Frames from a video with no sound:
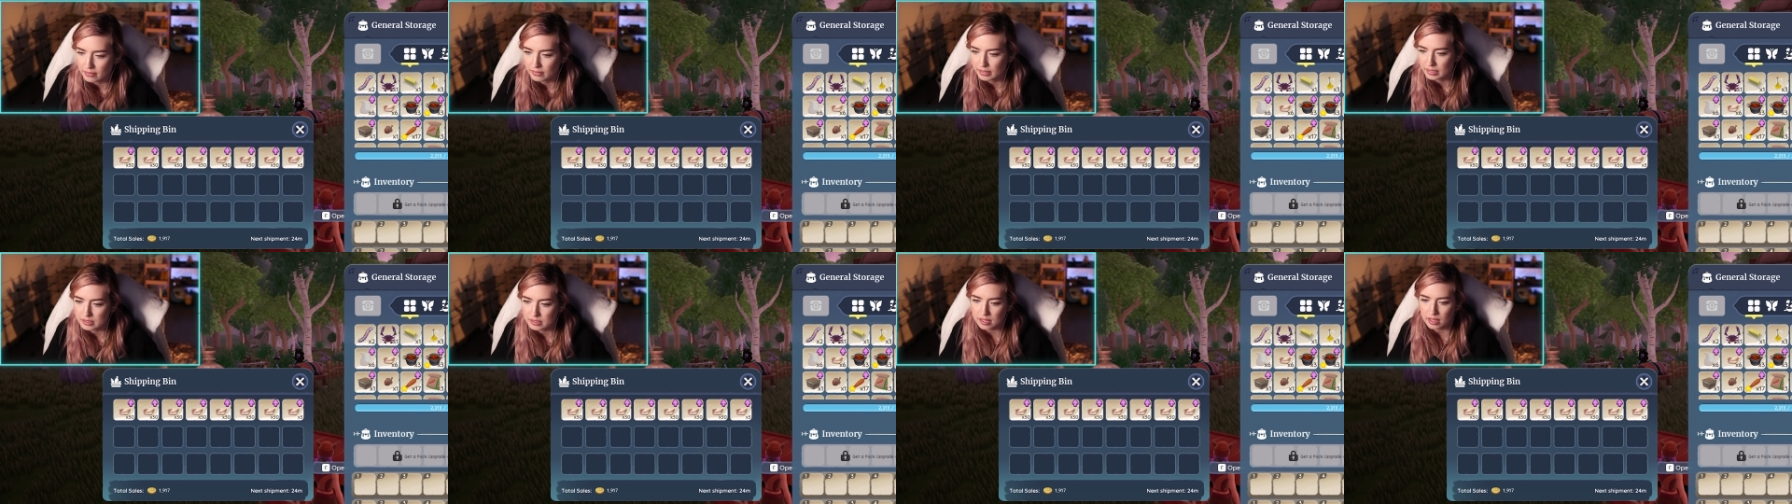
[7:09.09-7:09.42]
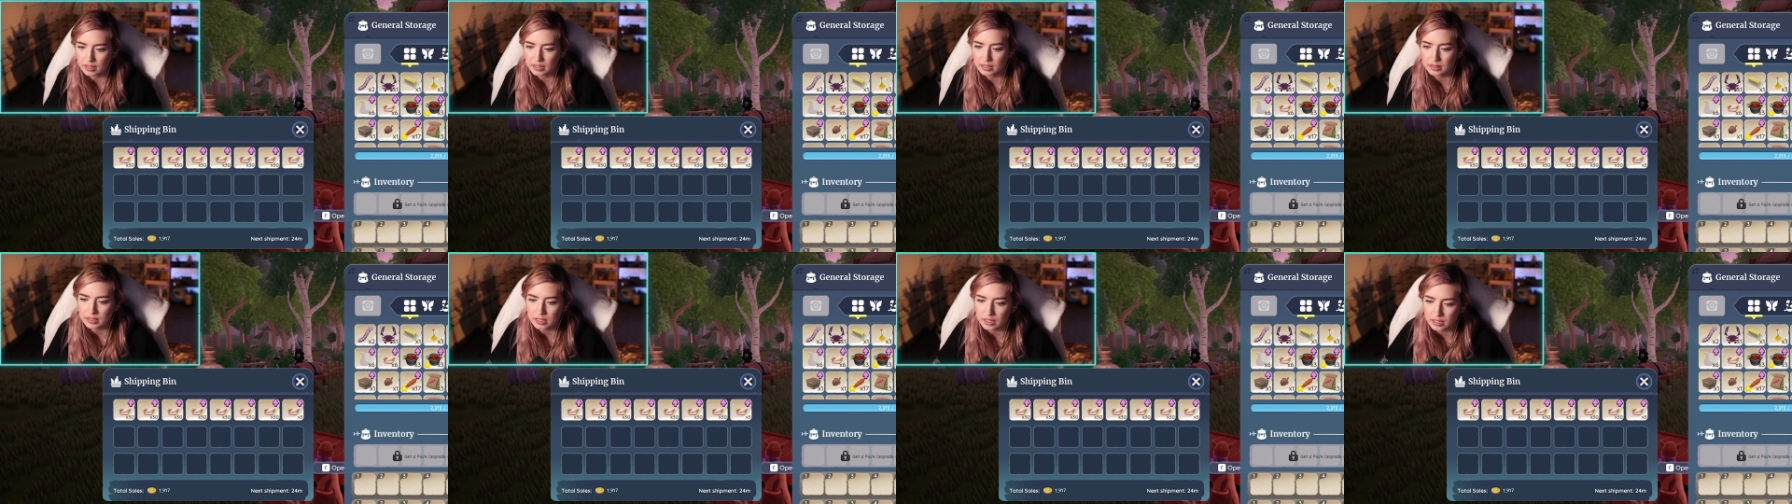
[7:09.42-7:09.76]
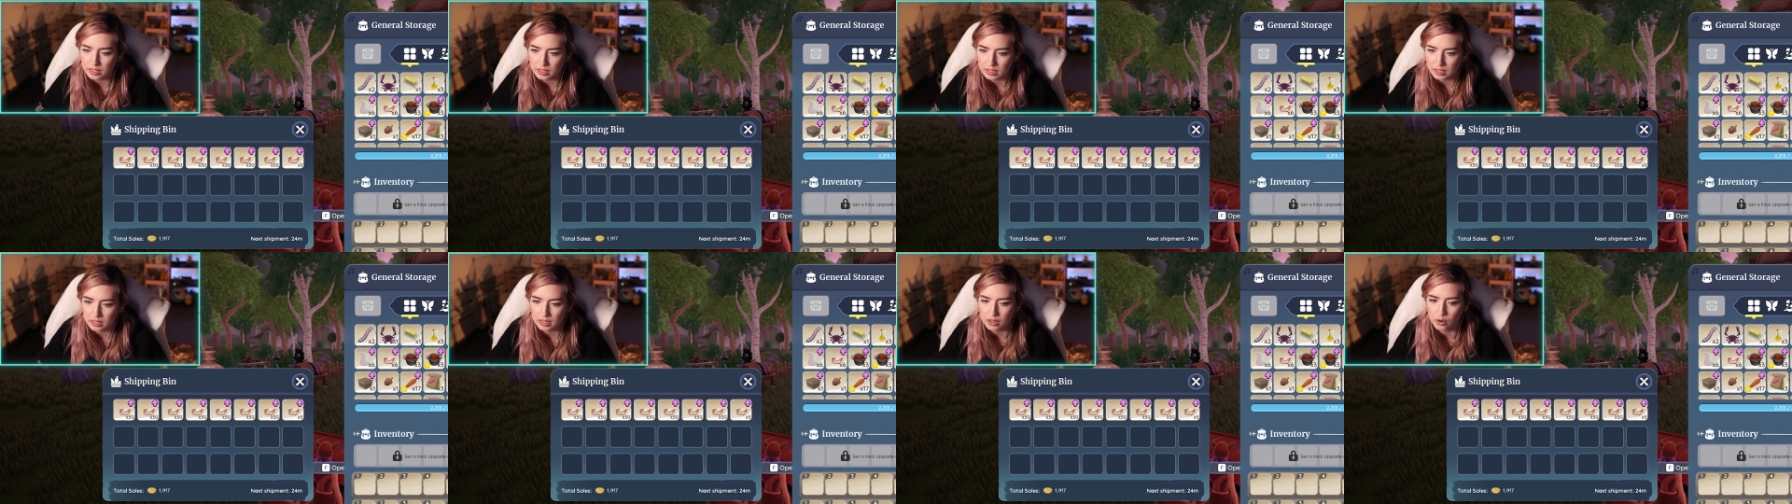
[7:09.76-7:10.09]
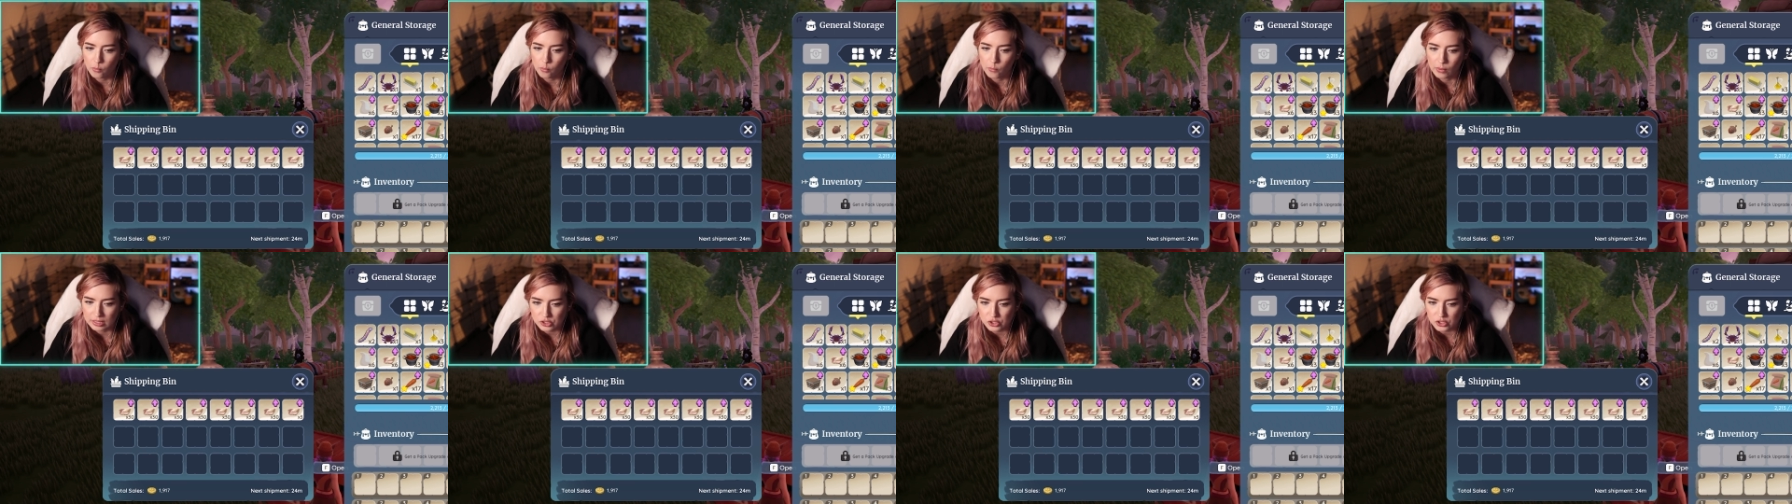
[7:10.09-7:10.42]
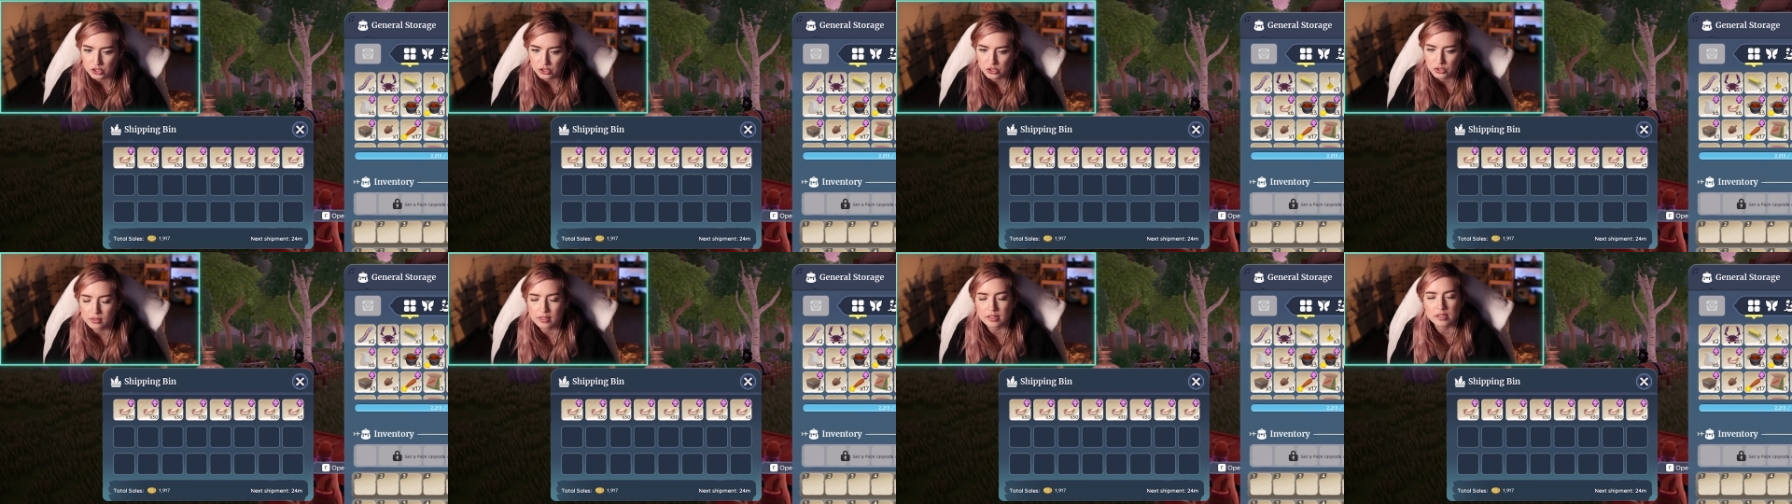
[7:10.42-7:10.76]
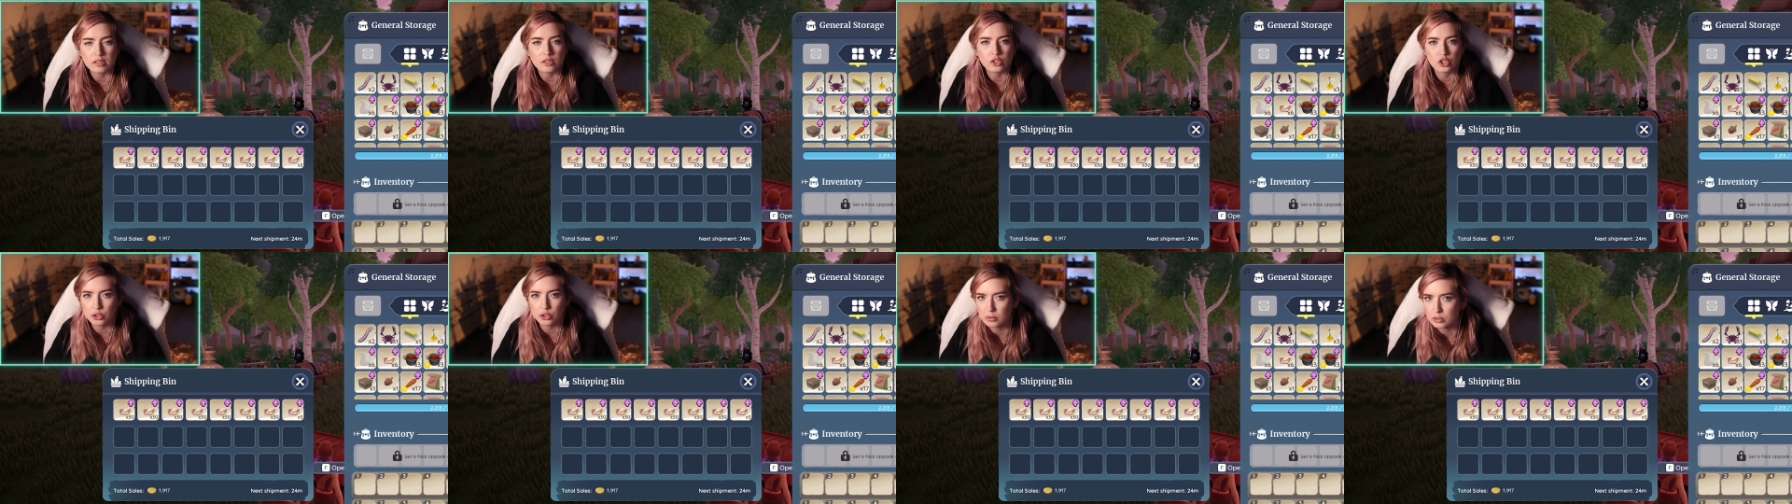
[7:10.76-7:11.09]
Like selling the oysters, so this
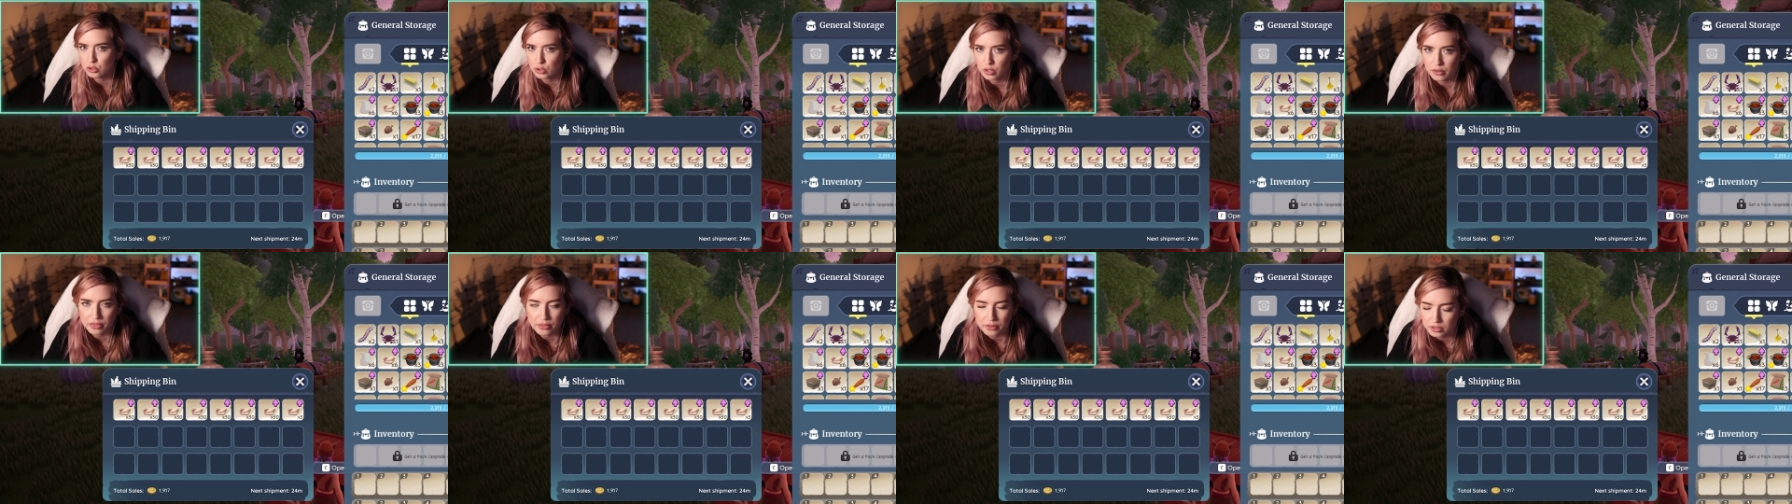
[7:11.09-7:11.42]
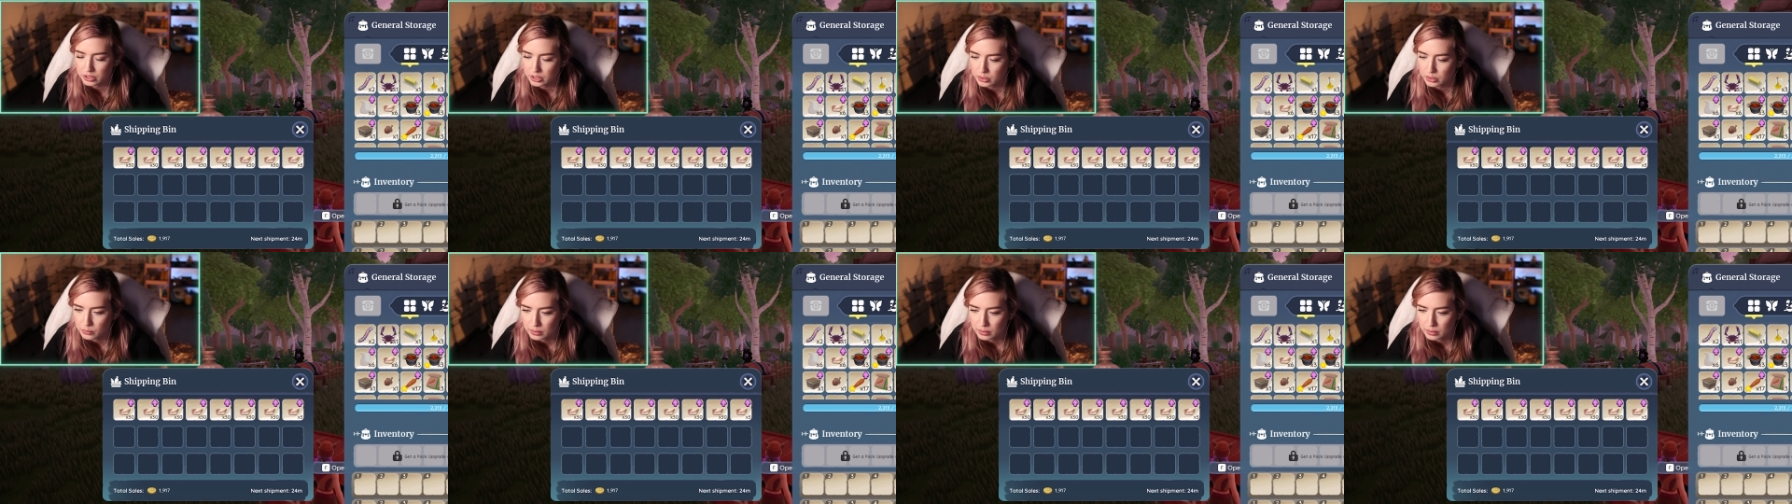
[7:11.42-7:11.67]
is 213